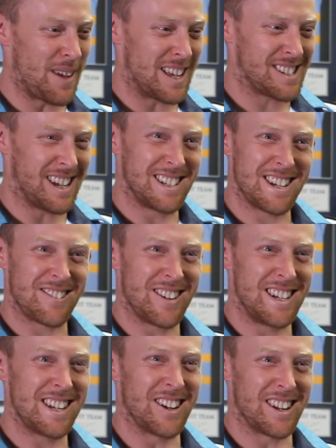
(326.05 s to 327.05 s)
massaging
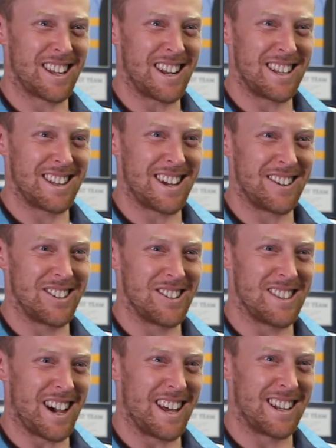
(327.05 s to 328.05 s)
when you got to get in there and
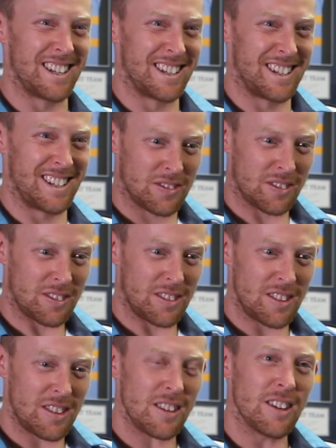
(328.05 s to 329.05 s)
do that.
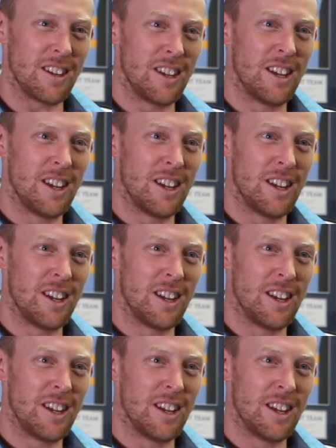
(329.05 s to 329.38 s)
Awesome, thanks so much,